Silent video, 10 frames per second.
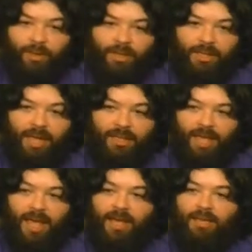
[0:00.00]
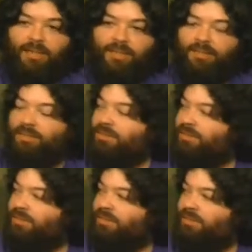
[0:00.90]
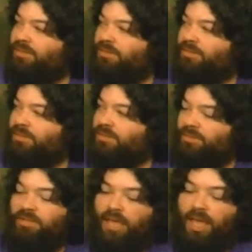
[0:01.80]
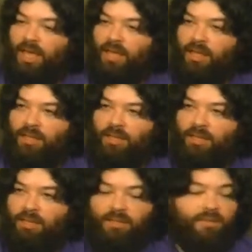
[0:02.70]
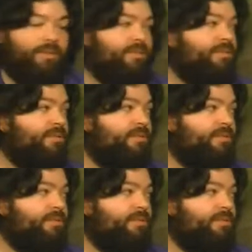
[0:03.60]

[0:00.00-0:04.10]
This person isn't speaking.